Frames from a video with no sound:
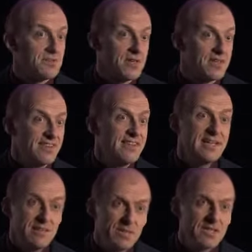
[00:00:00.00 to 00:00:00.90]
A
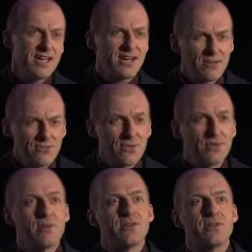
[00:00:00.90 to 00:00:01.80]
little bit
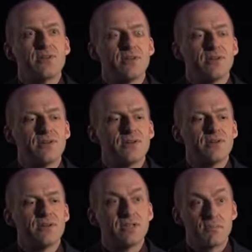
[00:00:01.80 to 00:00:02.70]
careful
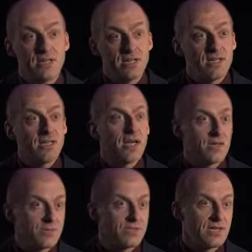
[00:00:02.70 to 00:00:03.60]
in the beginning, I
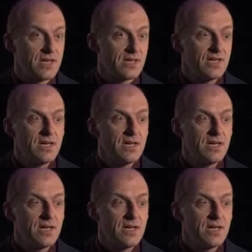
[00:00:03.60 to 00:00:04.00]
would say.